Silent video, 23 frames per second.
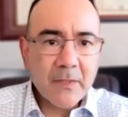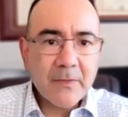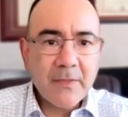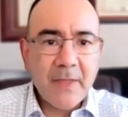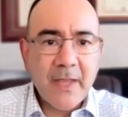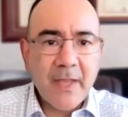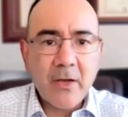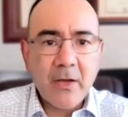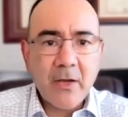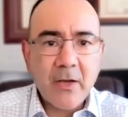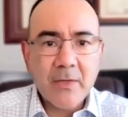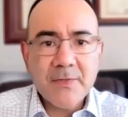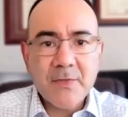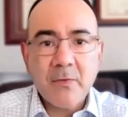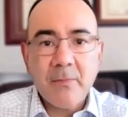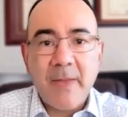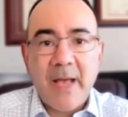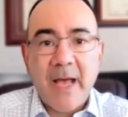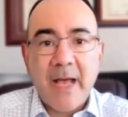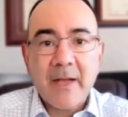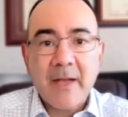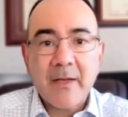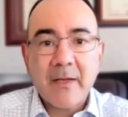They also
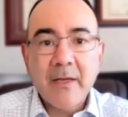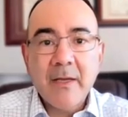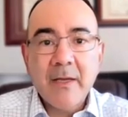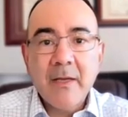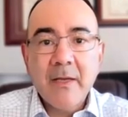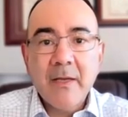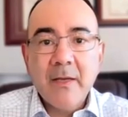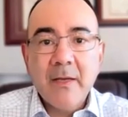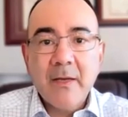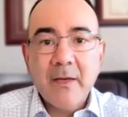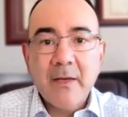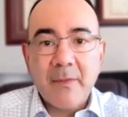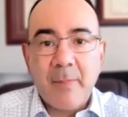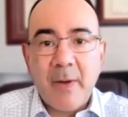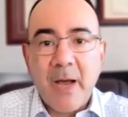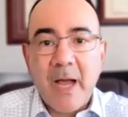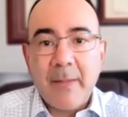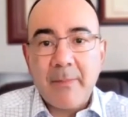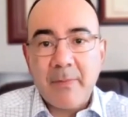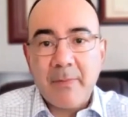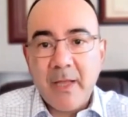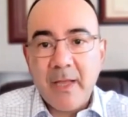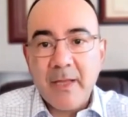back the
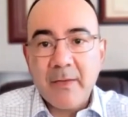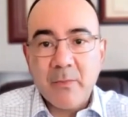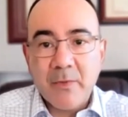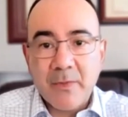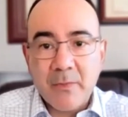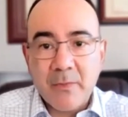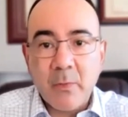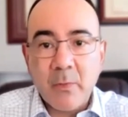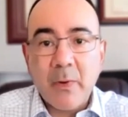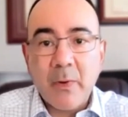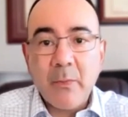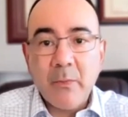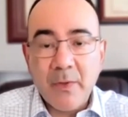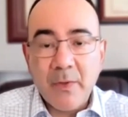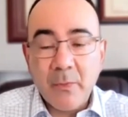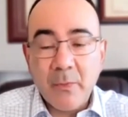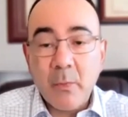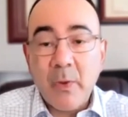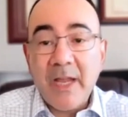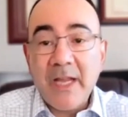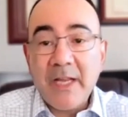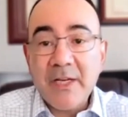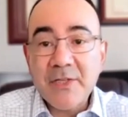pipeline with
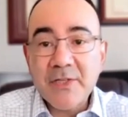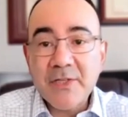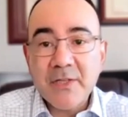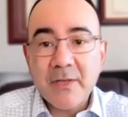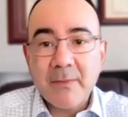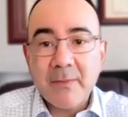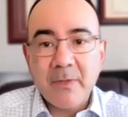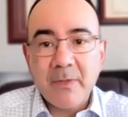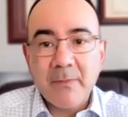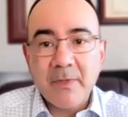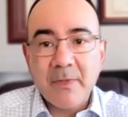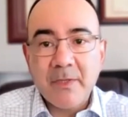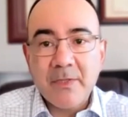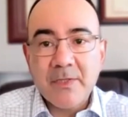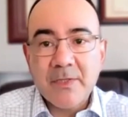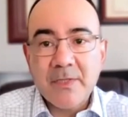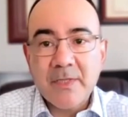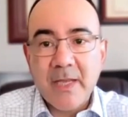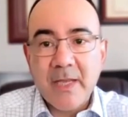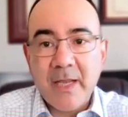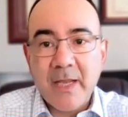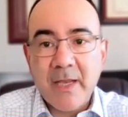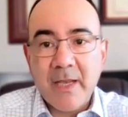wage
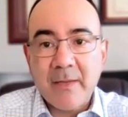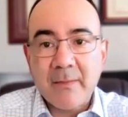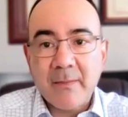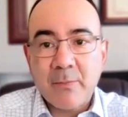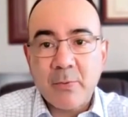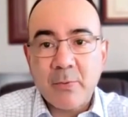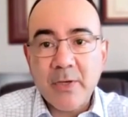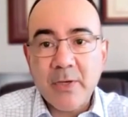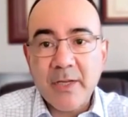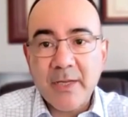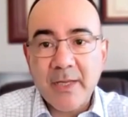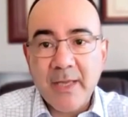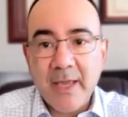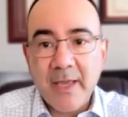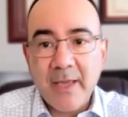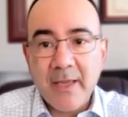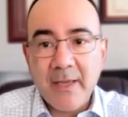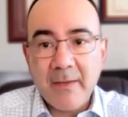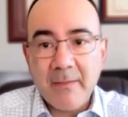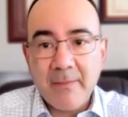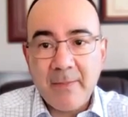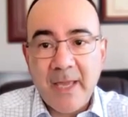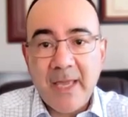supplements and
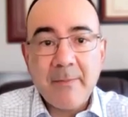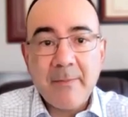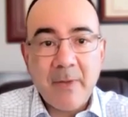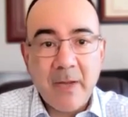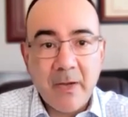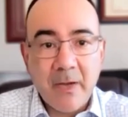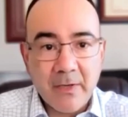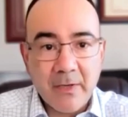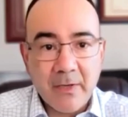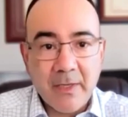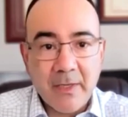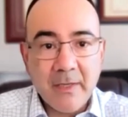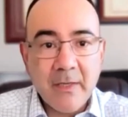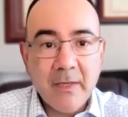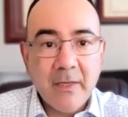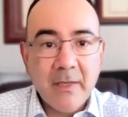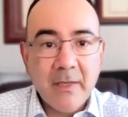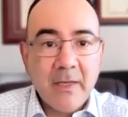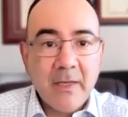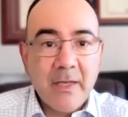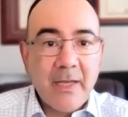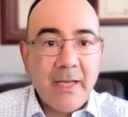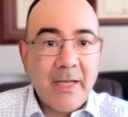pre-K pay parity.
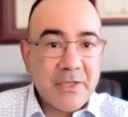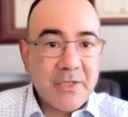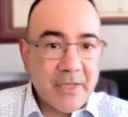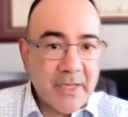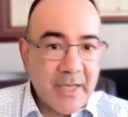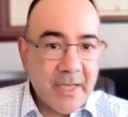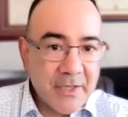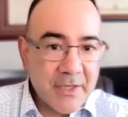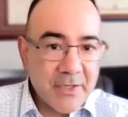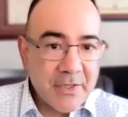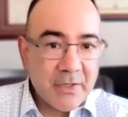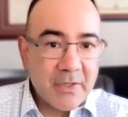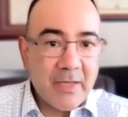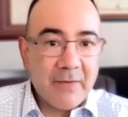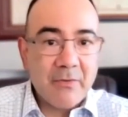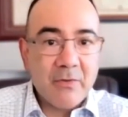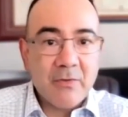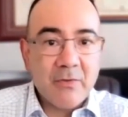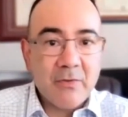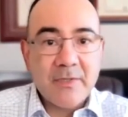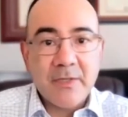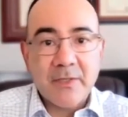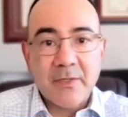Education
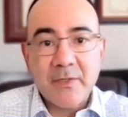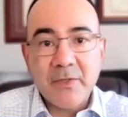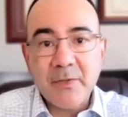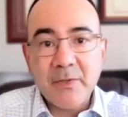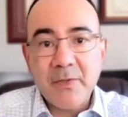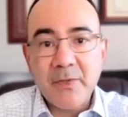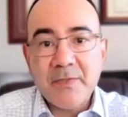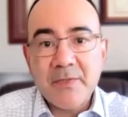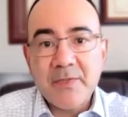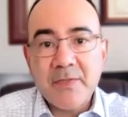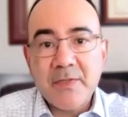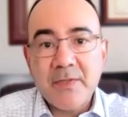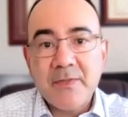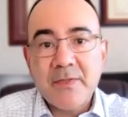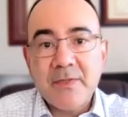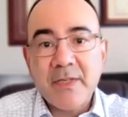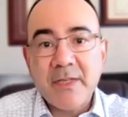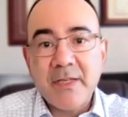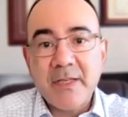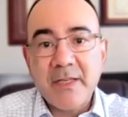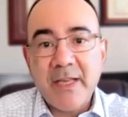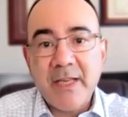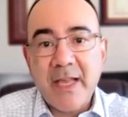levels, including
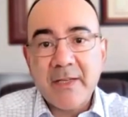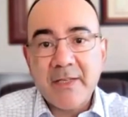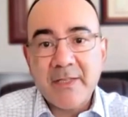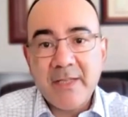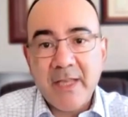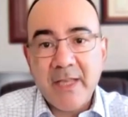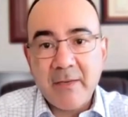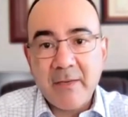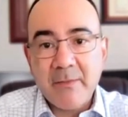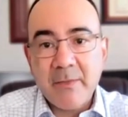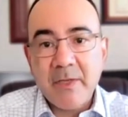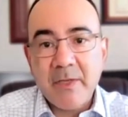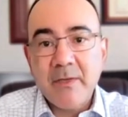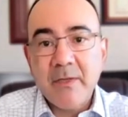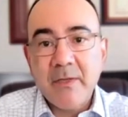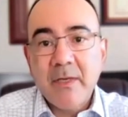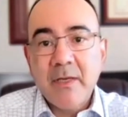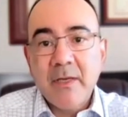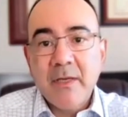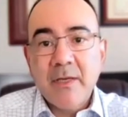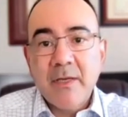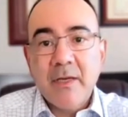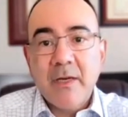CDA attainment,
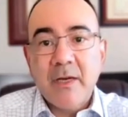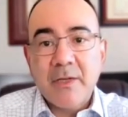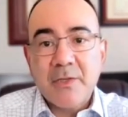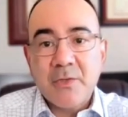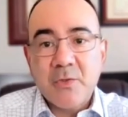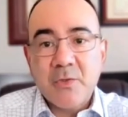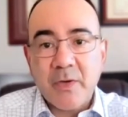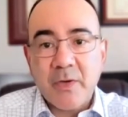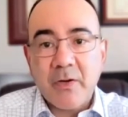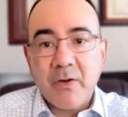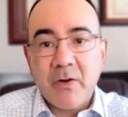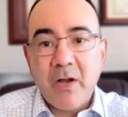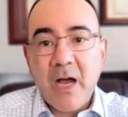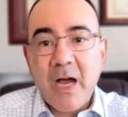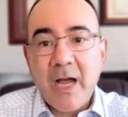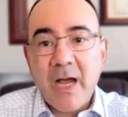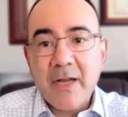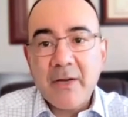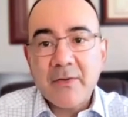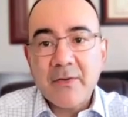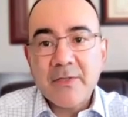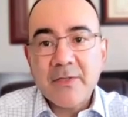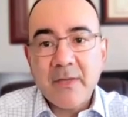trigger
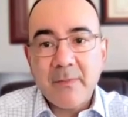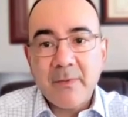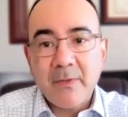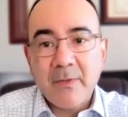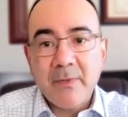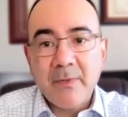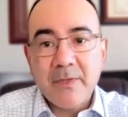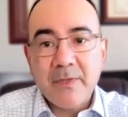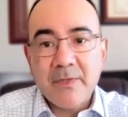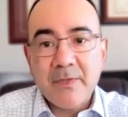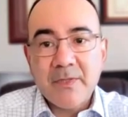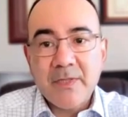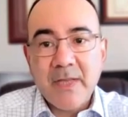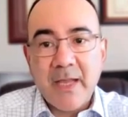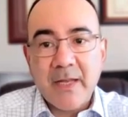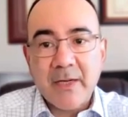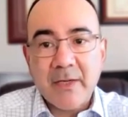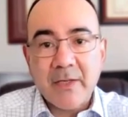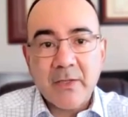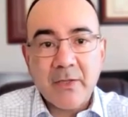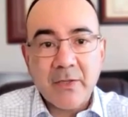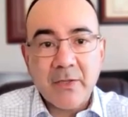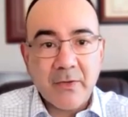higher supplements
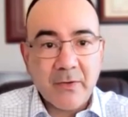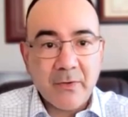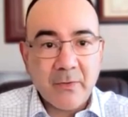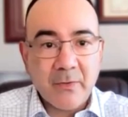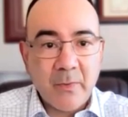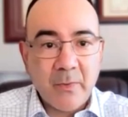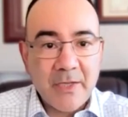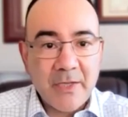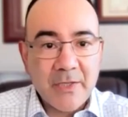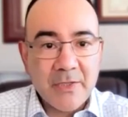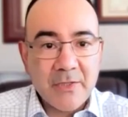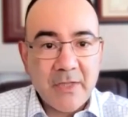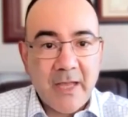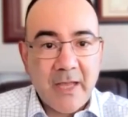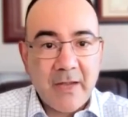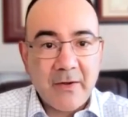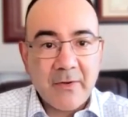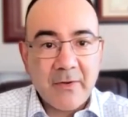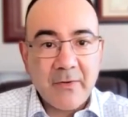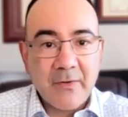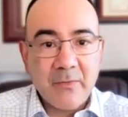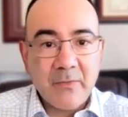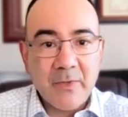and clearer wage
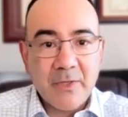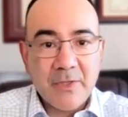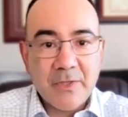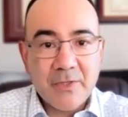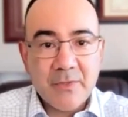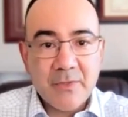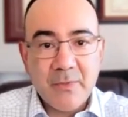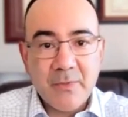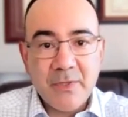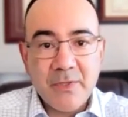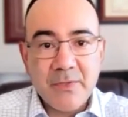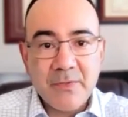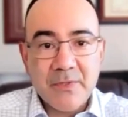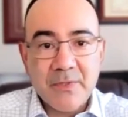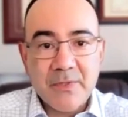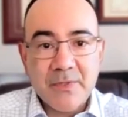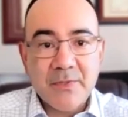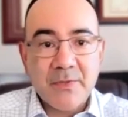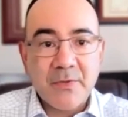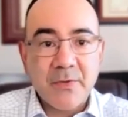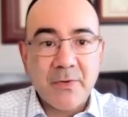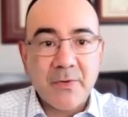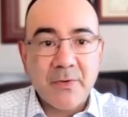ladder, which
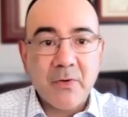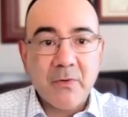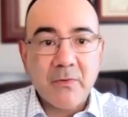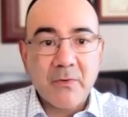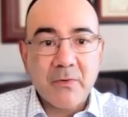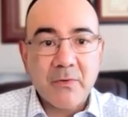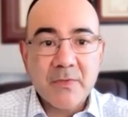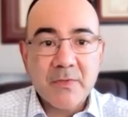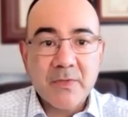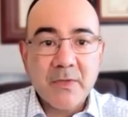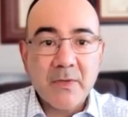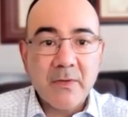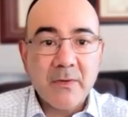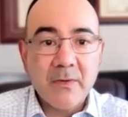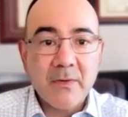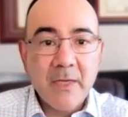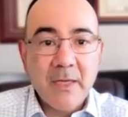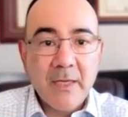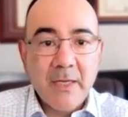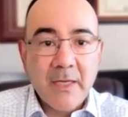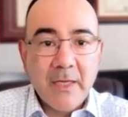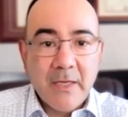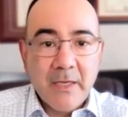reduces turnover. So
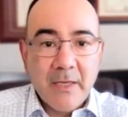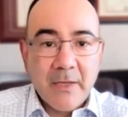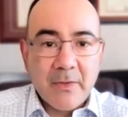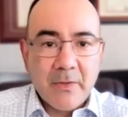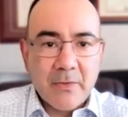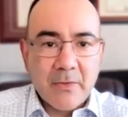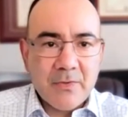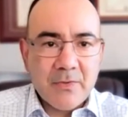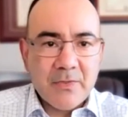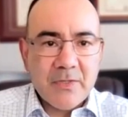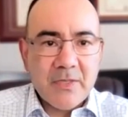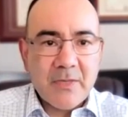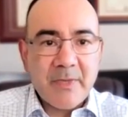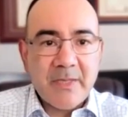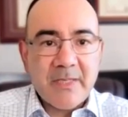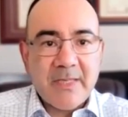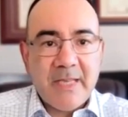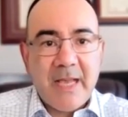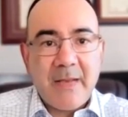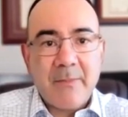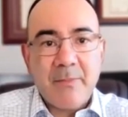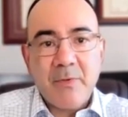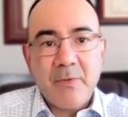those are some
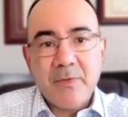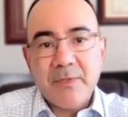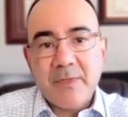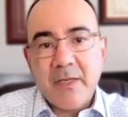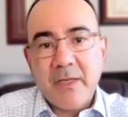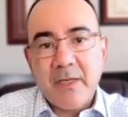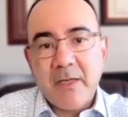examples.